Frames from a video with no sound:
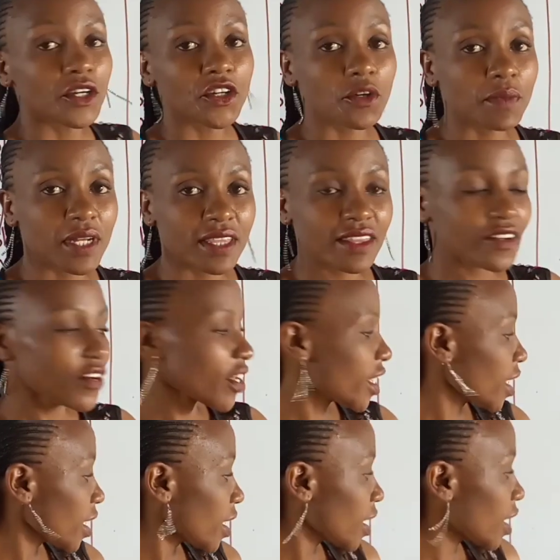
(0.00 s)
Roman
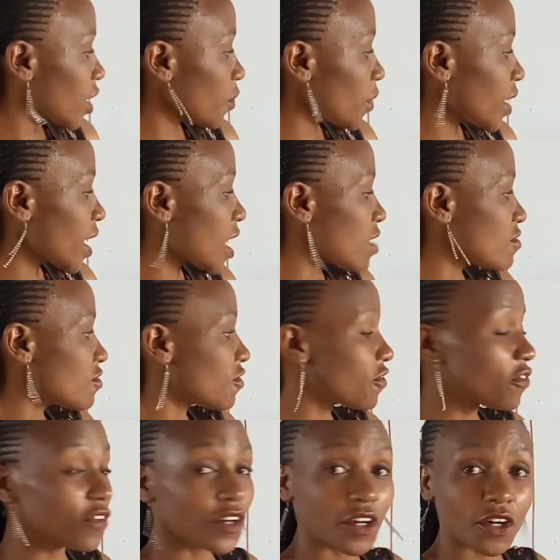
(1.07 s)
3, we have
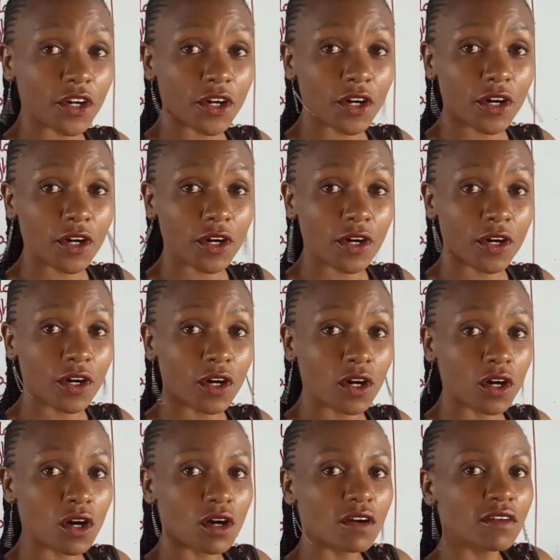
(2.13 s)
4,
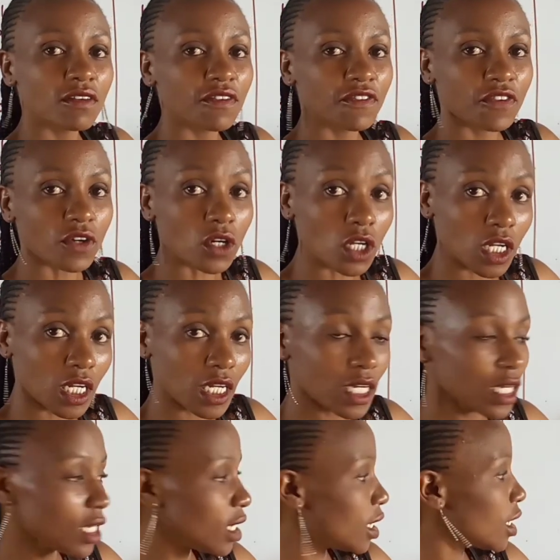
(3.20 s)

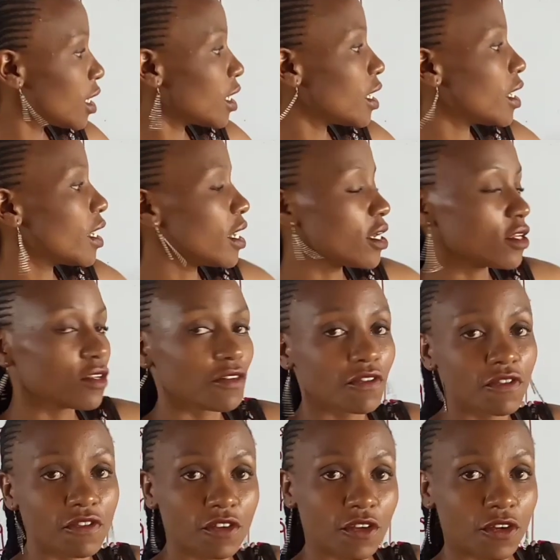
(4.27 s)
full, and
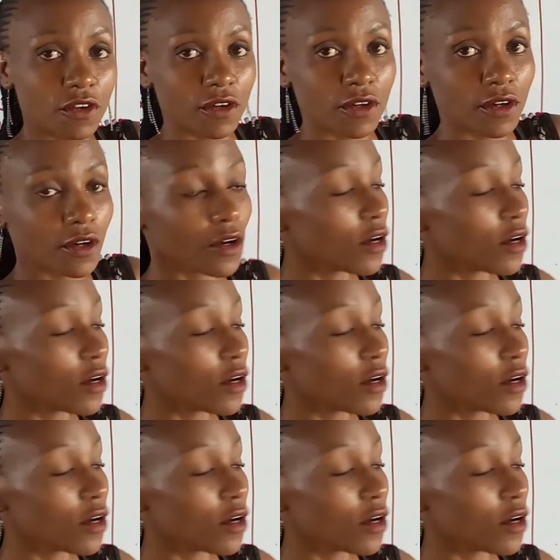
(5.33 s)
4.